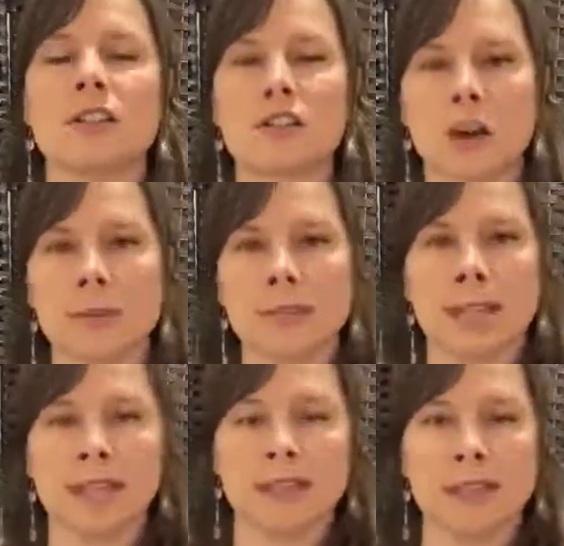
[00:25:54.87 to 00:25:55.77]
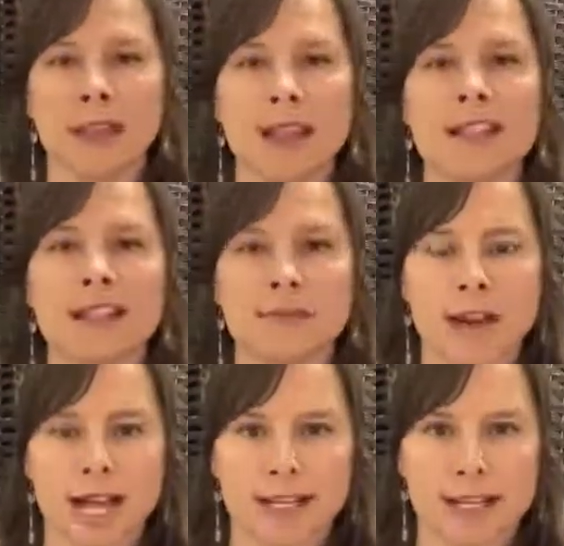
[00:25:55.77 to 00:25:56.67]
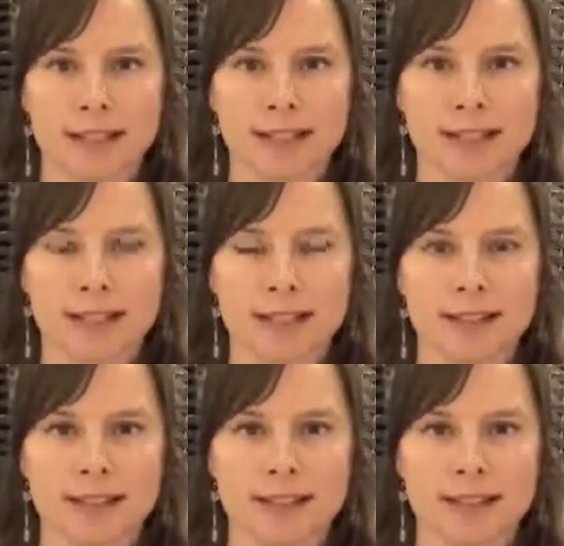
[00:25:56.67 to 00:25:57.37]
dominate and divide us.